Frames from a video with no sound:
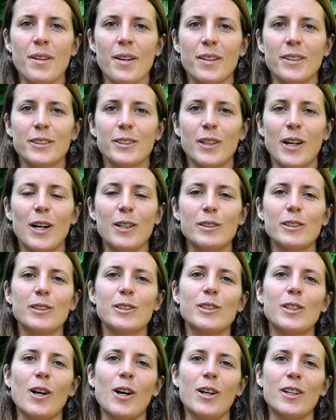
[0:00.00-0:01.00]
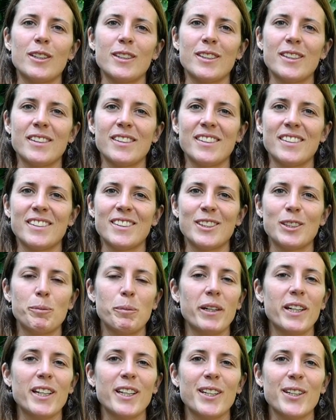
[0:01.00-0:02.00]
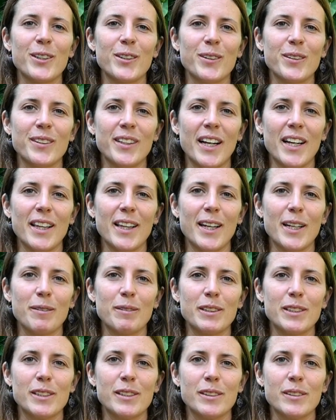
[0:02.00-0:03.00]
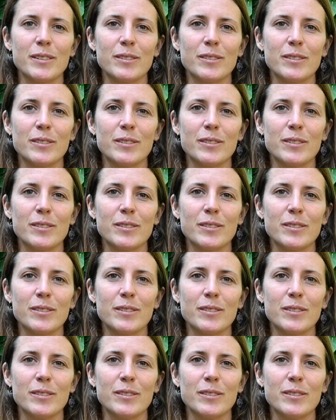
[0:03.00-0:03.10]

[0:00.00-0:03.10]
So how to start speaking your own light language?